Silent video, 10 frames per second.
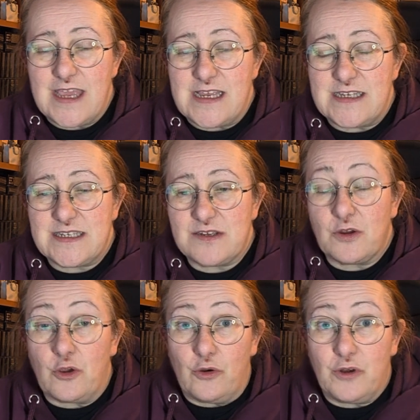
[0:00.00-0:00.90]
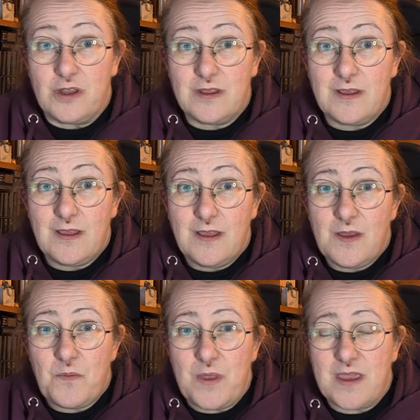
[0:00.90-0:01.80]
is good,
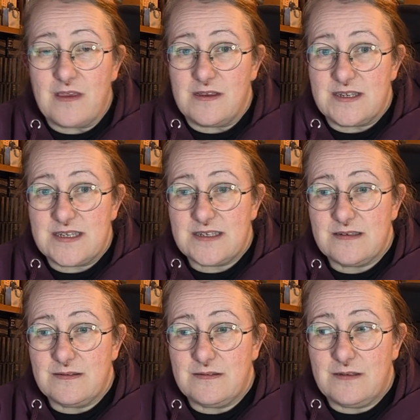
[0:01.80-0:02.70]
because